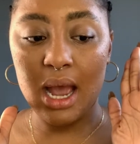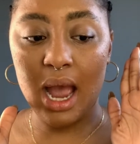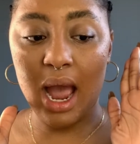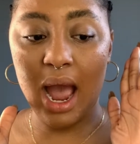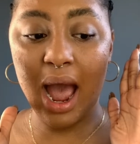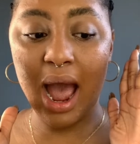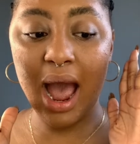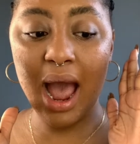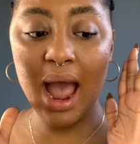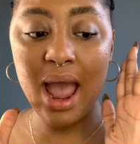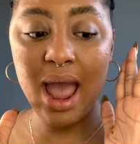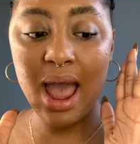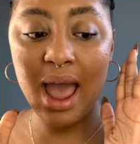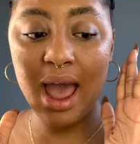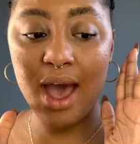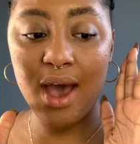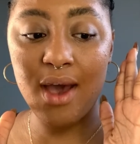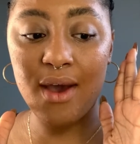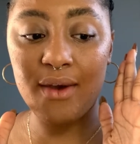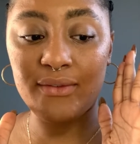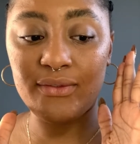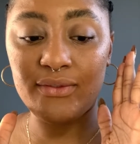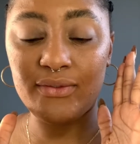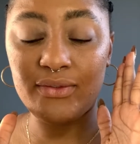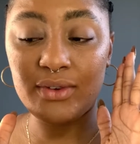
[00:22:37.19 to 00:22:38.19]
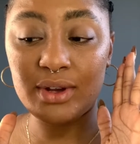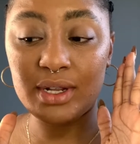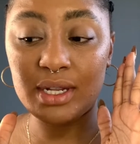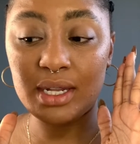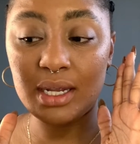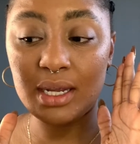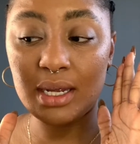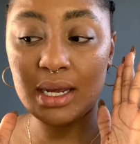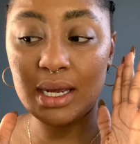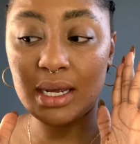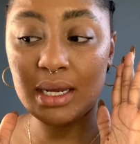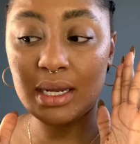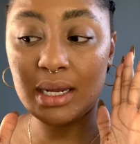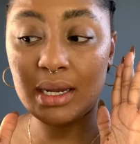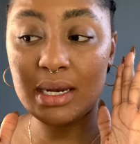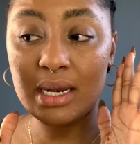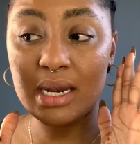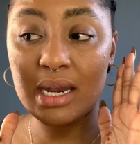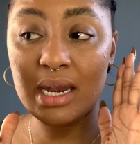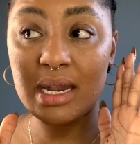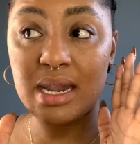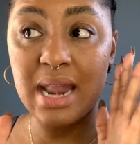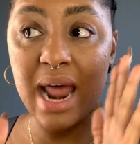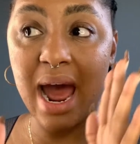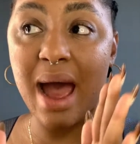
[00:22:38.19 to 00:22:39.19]
I have
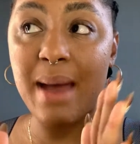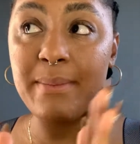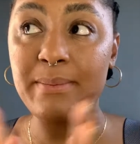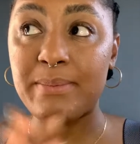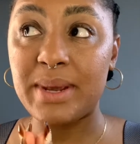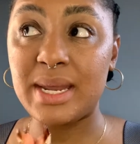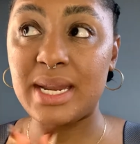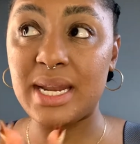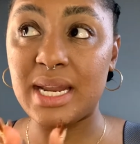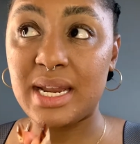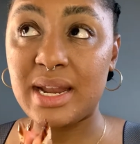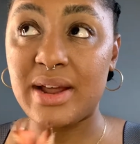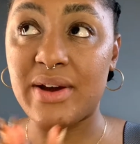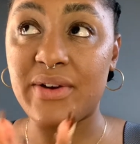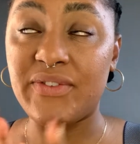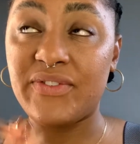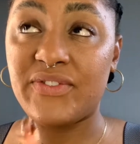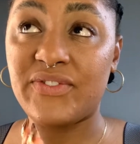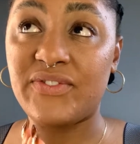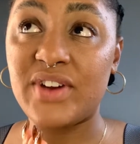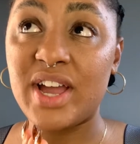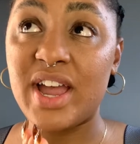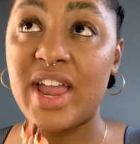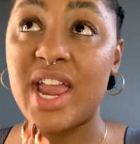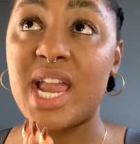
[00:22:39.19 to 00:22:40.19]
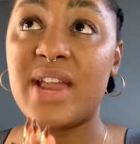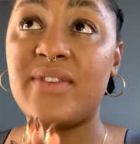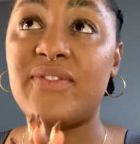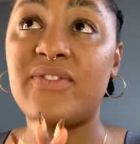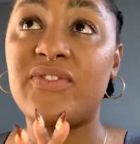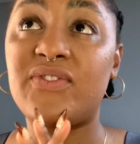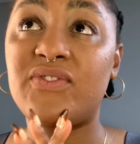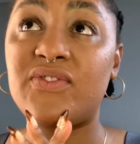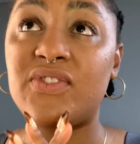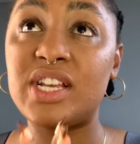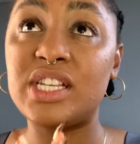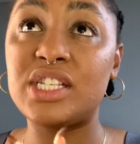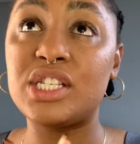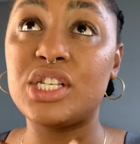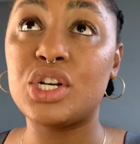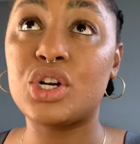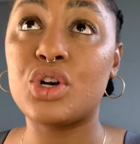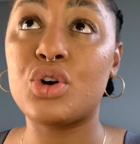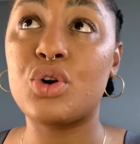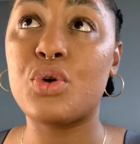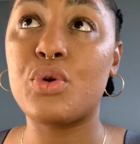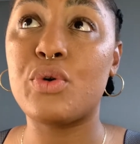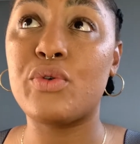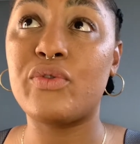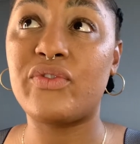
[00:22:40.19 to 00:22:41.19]
not been in a
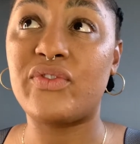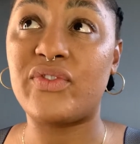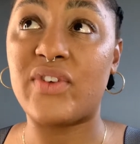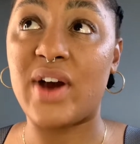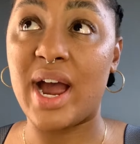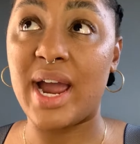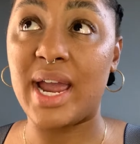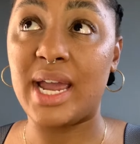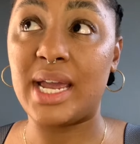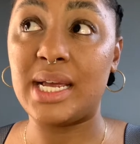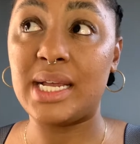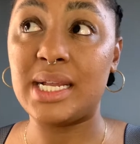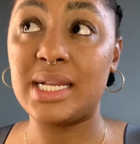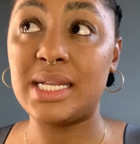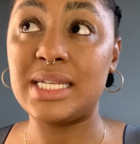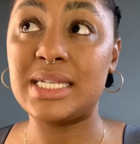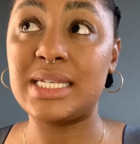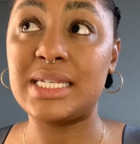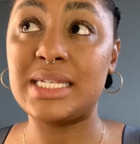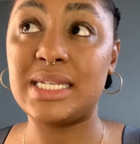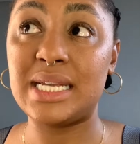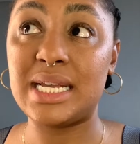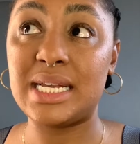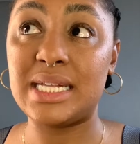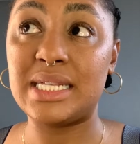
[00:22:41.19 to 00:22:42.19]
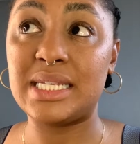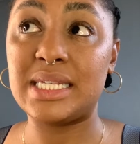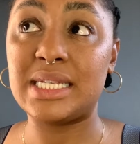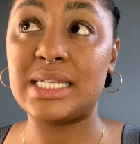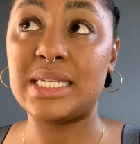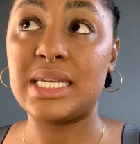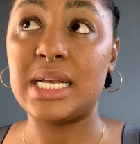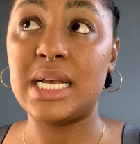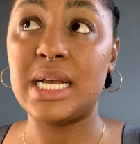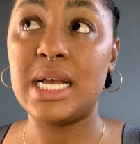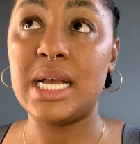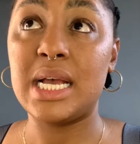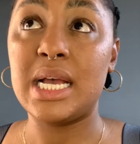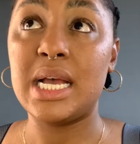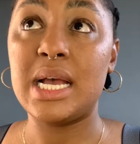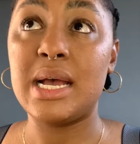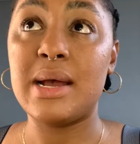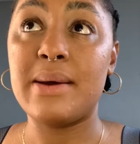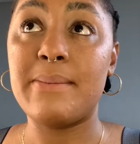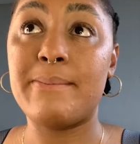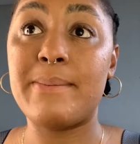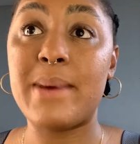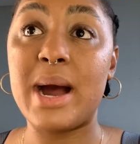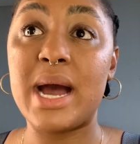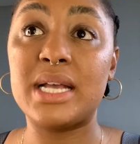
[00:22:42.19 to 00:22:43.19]
physical fight since
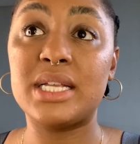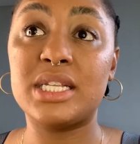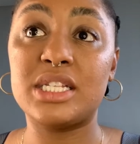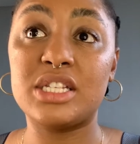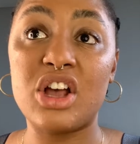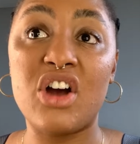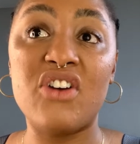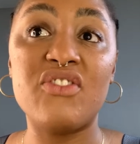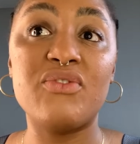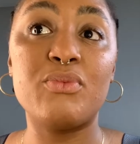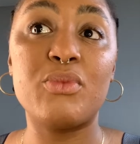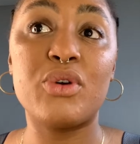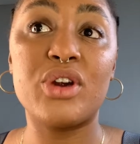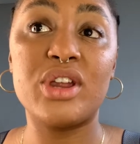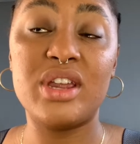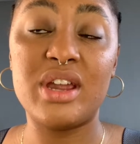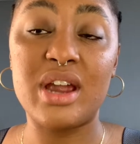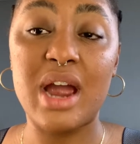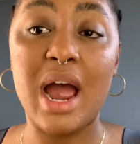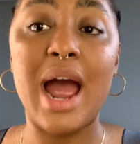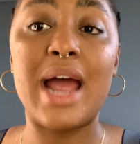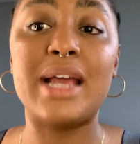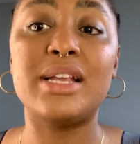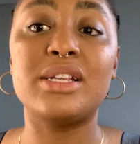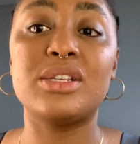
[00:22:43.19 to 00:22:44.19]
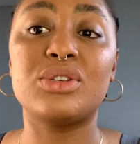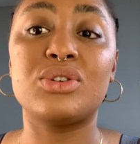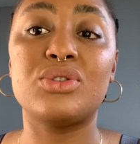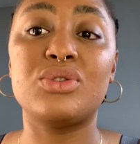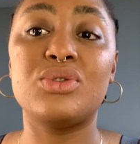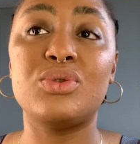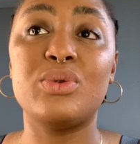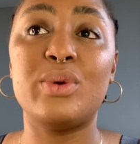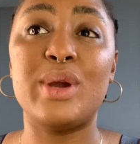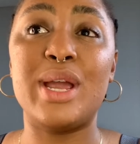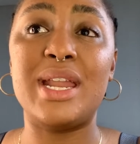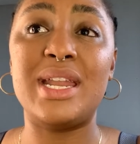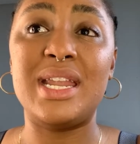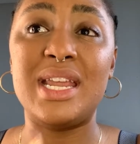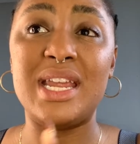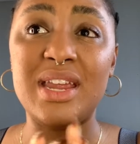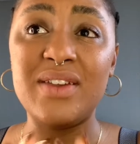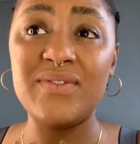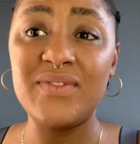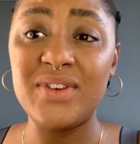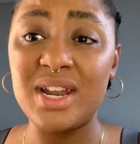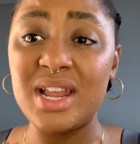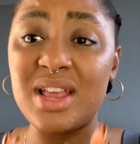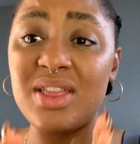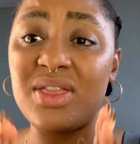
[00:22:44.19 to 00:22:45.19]
my sophomore year of high school. And
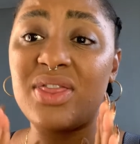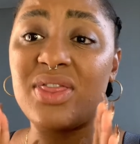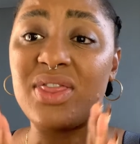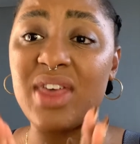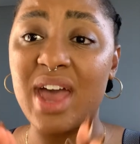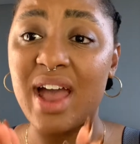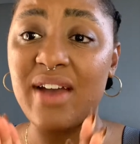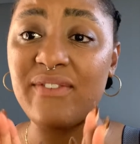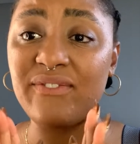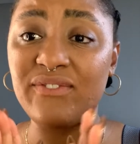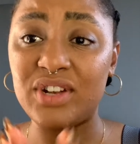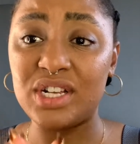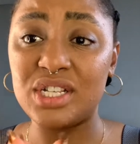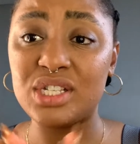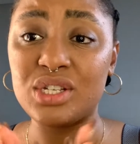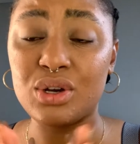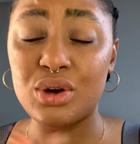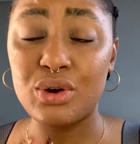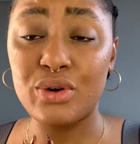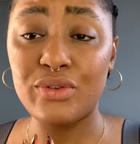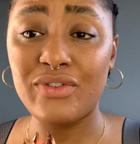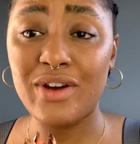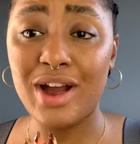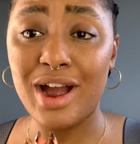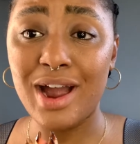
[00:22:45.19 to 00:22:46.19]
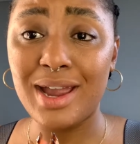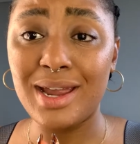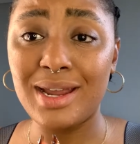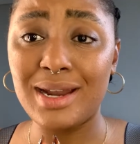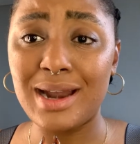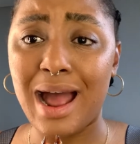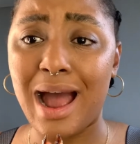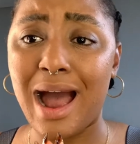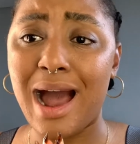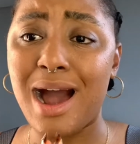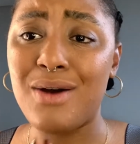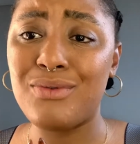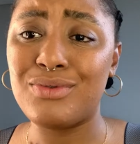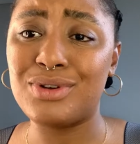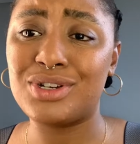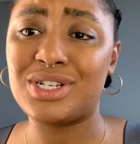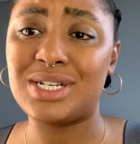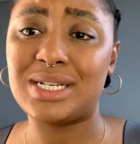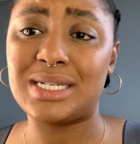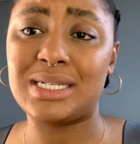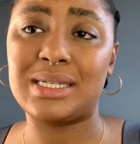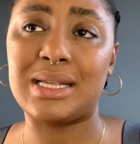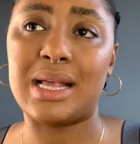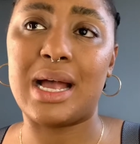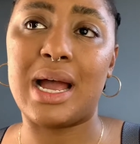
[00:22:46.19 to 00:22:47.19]
even in that physical fight, I was
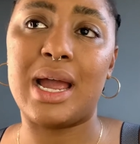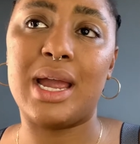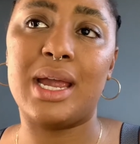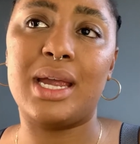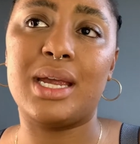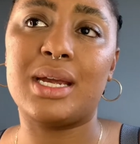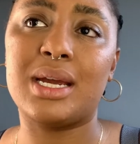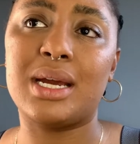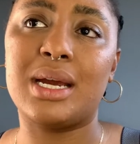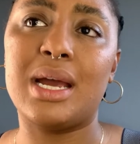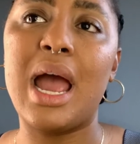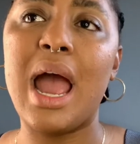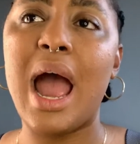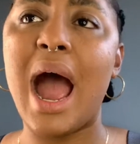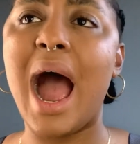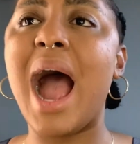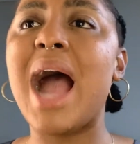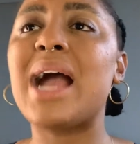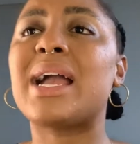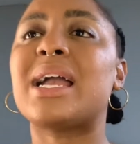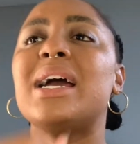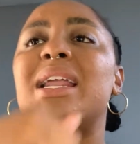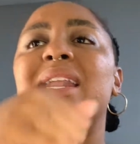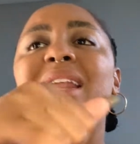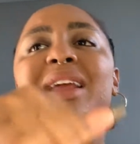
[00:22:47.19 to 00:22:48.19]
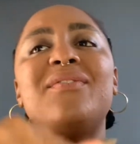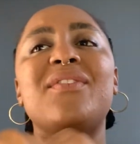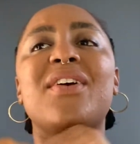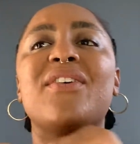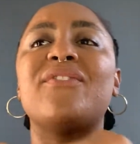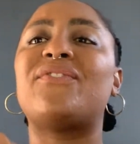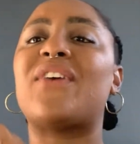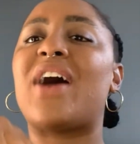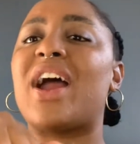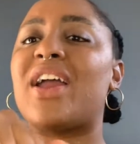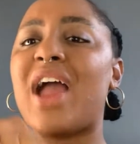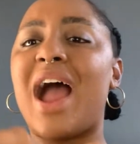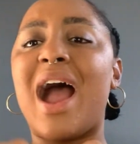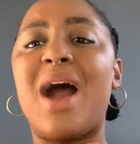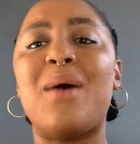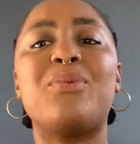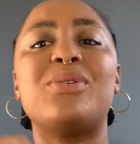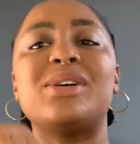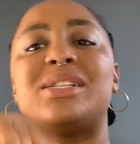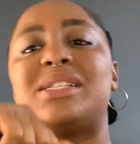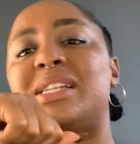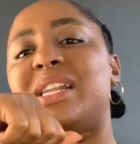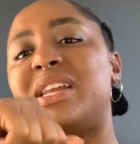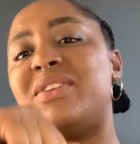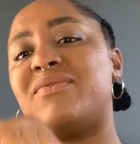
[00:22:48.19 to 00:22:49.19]
just like, I couldn't even fight. I
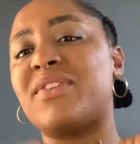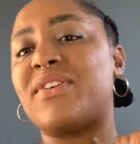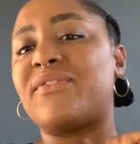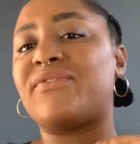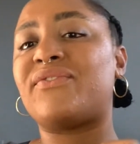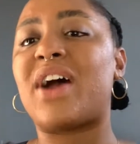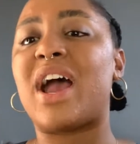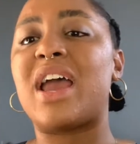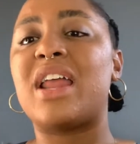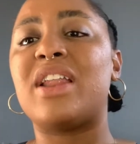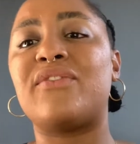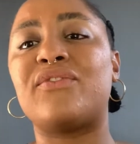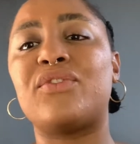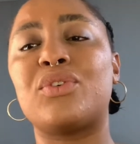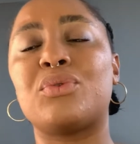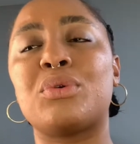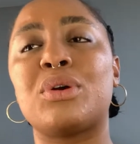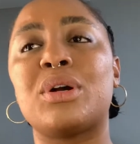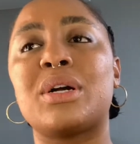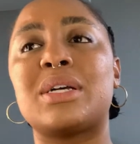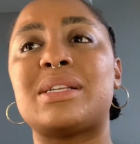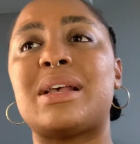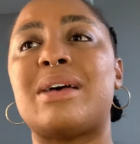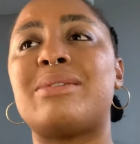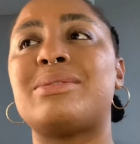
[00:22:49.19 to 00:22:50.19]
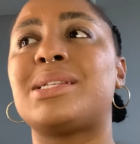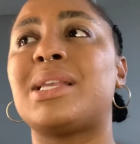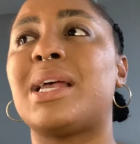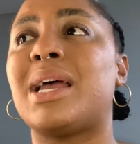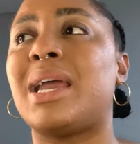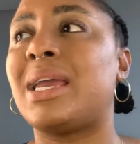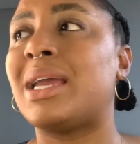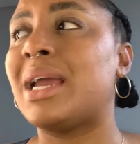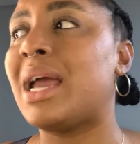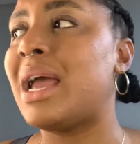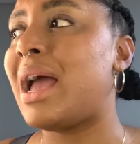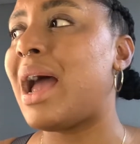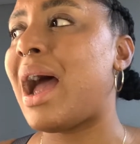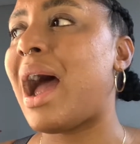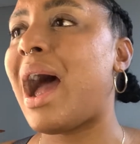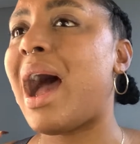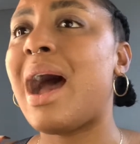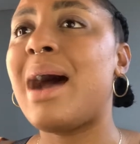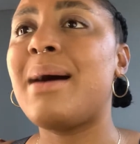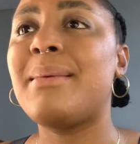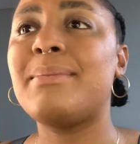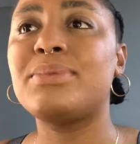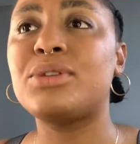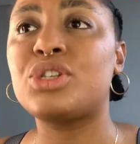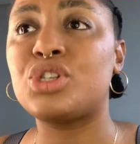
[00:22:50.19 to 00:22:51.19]
wasn't even fighting for real because I was like,
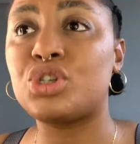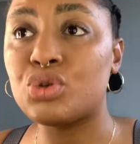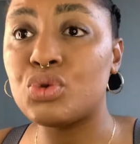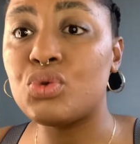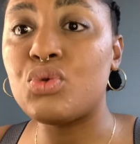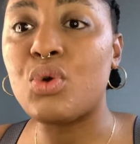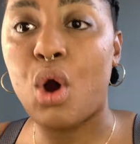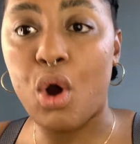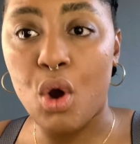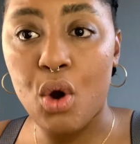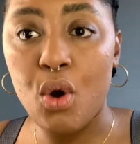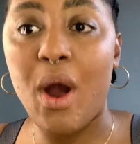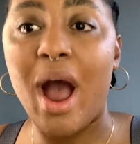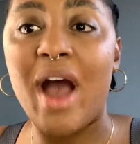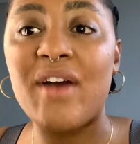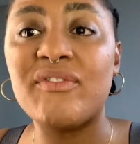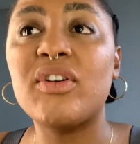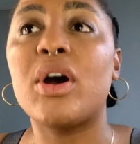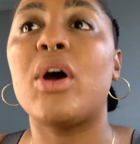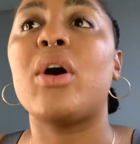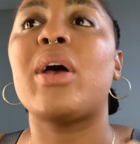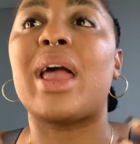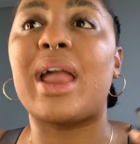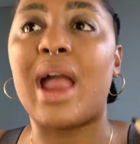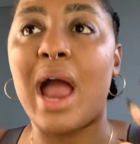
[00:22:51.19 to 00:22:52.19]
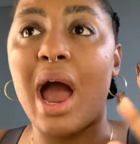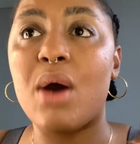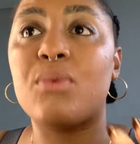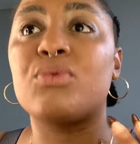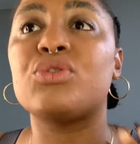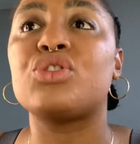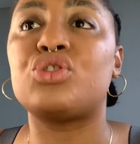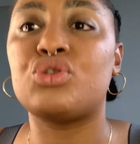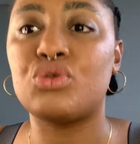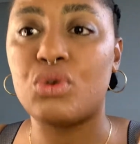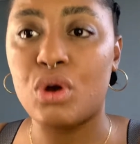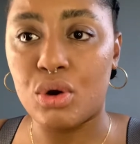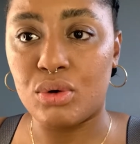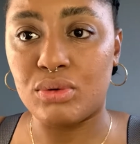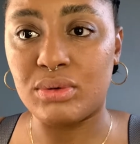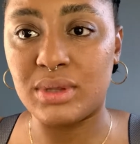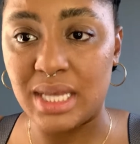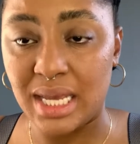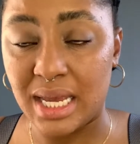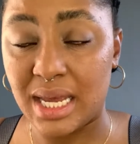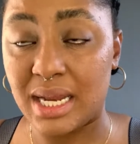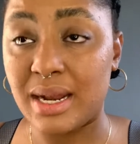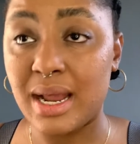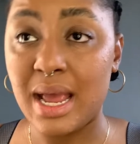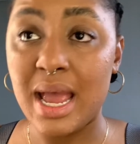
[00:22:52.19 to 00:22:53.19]
I'm too old. I felt like I was too old
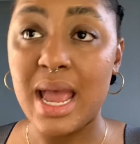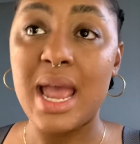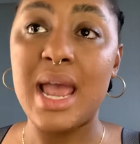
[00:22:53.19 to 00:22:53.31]
then.